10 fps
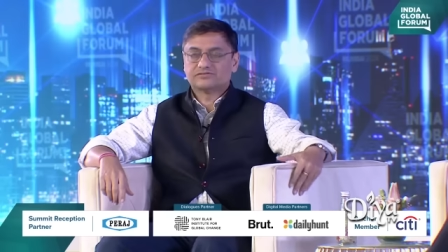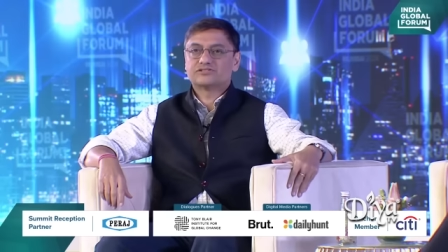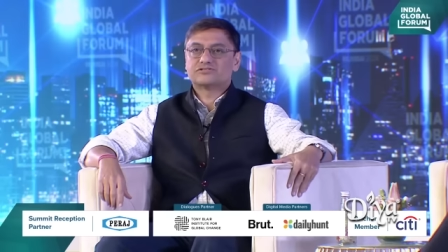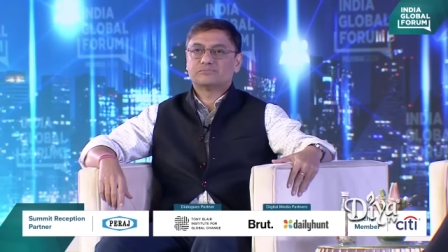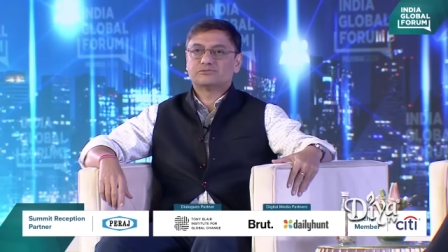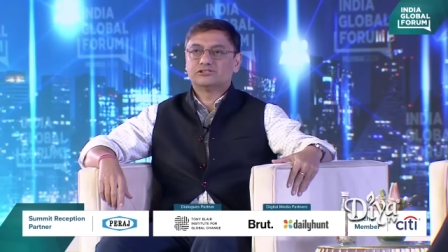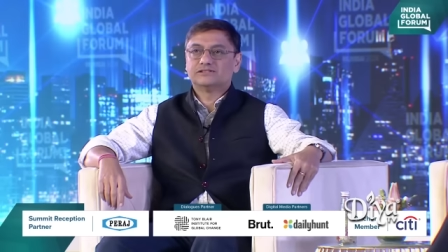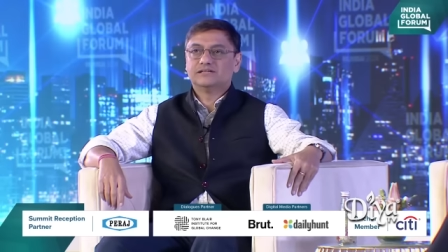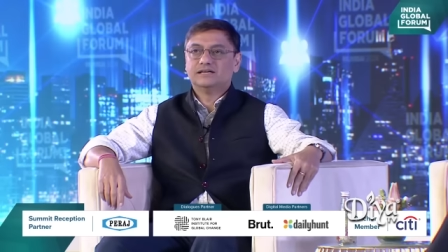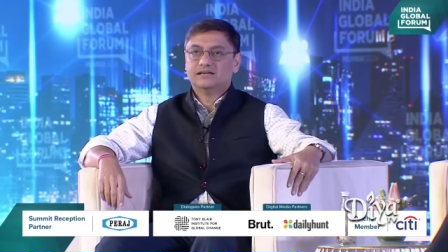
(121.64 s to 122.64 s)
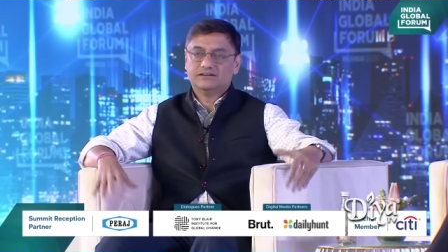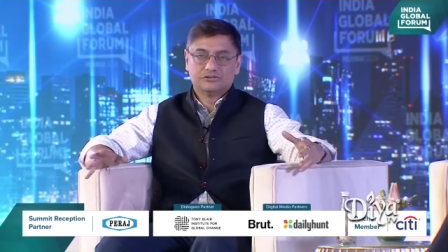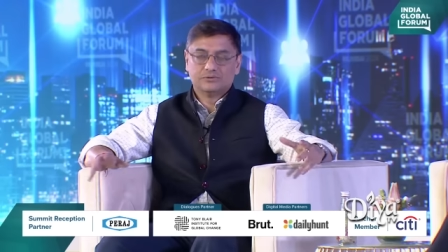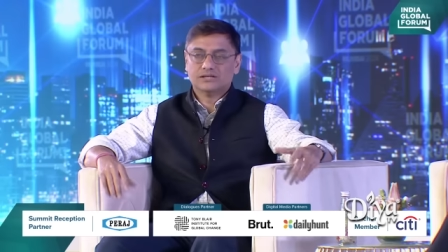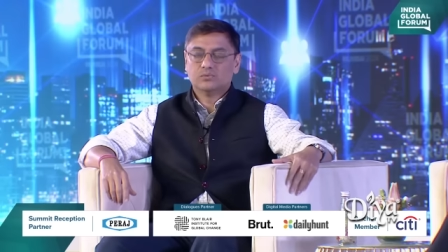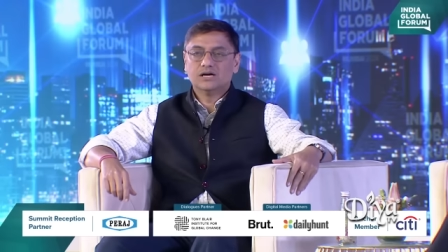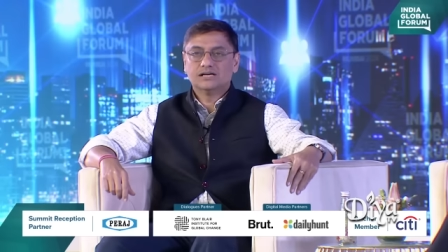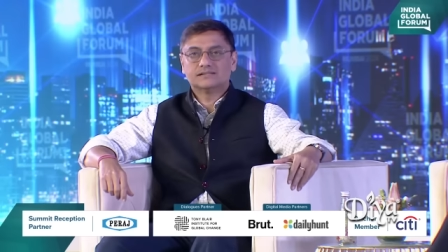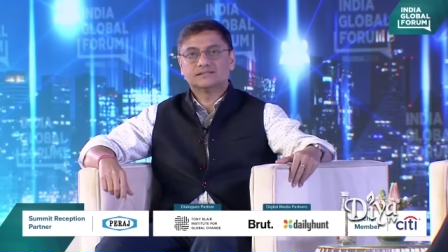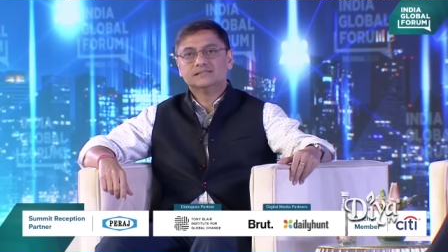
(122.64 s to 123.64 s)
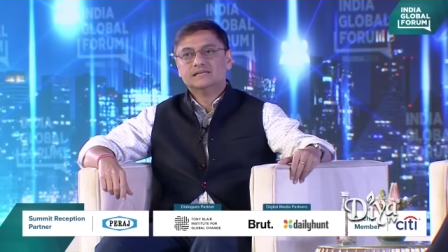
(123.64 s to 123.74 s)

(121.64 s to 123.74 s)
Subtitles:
disruption everywhere in the world,